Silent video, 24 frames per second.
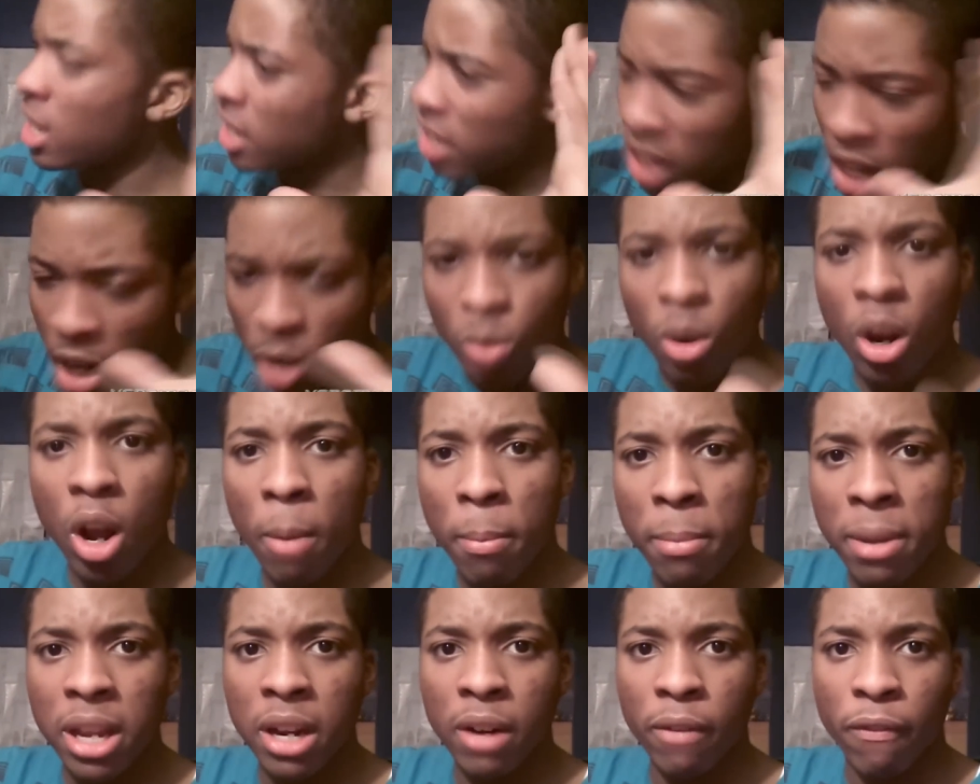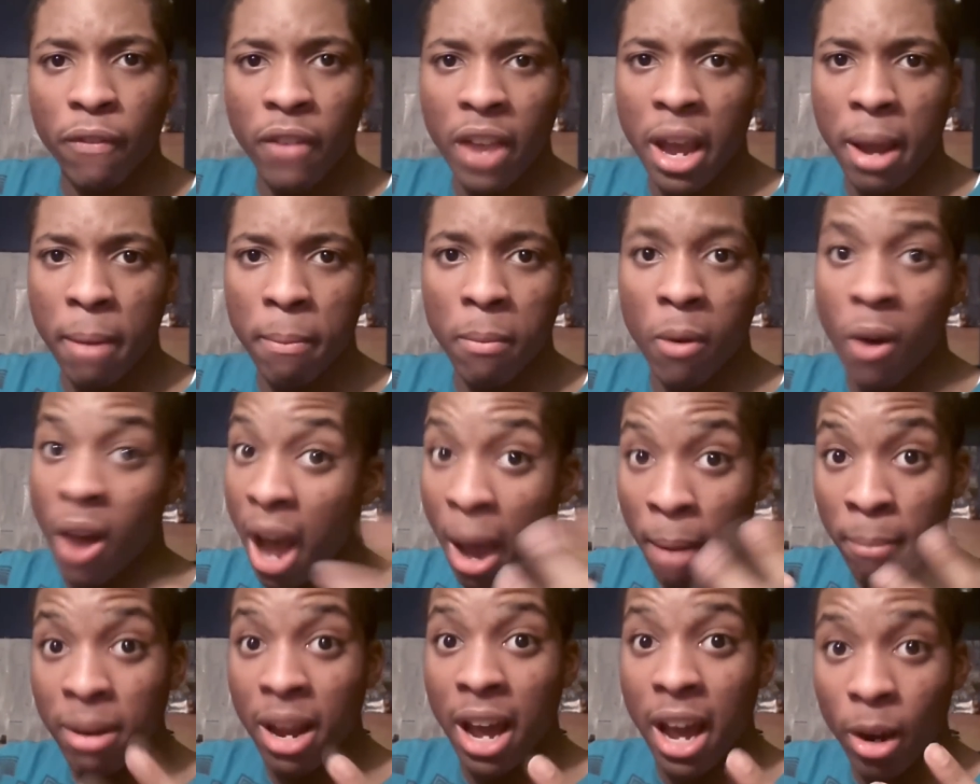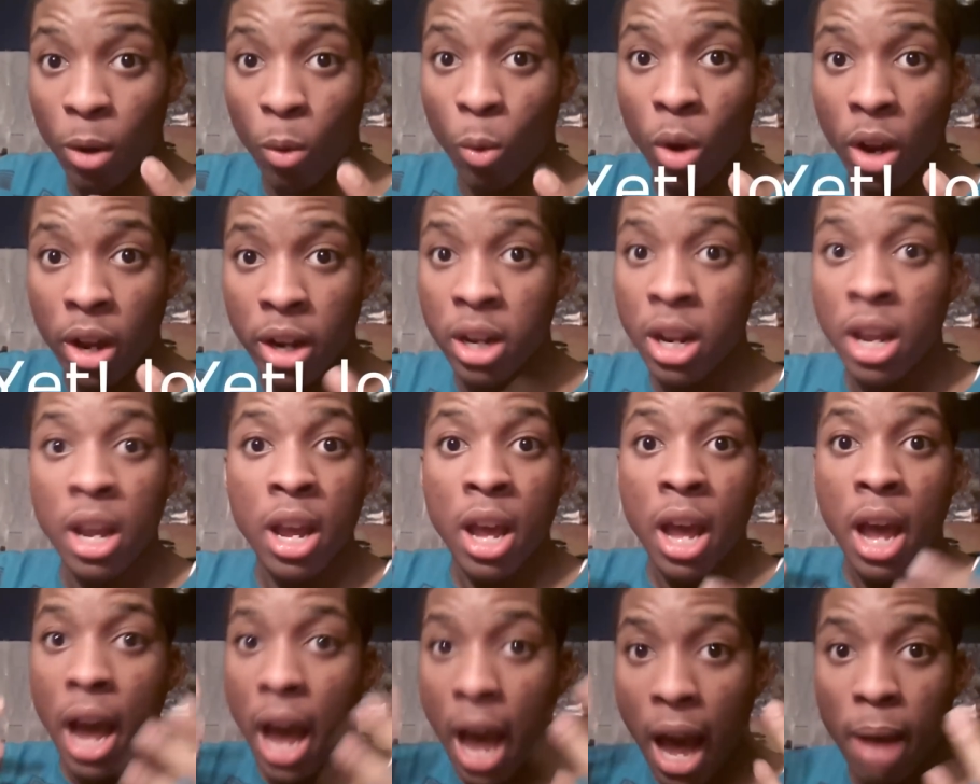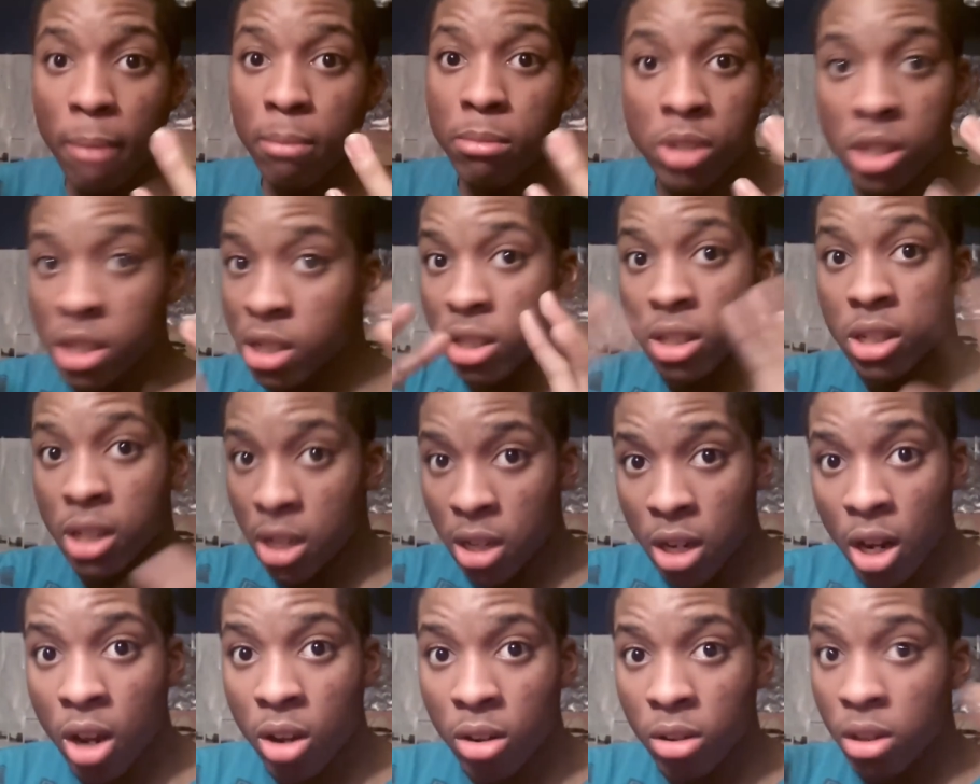Nothing wrong being a fanboy. I'm not one. I'm just no.